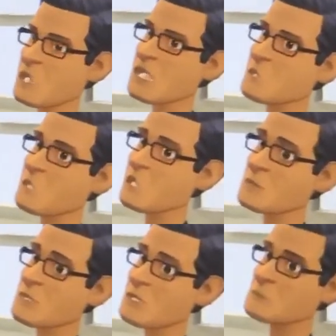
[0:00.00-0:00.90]
Now I will
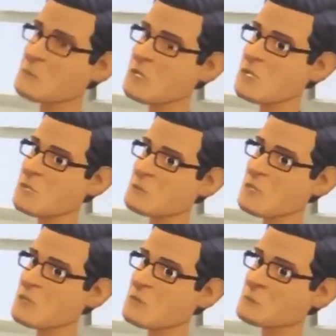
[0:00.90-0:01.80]
call Sydney Tittle
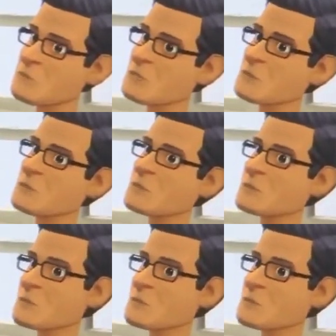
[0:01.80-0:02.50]
to the stand.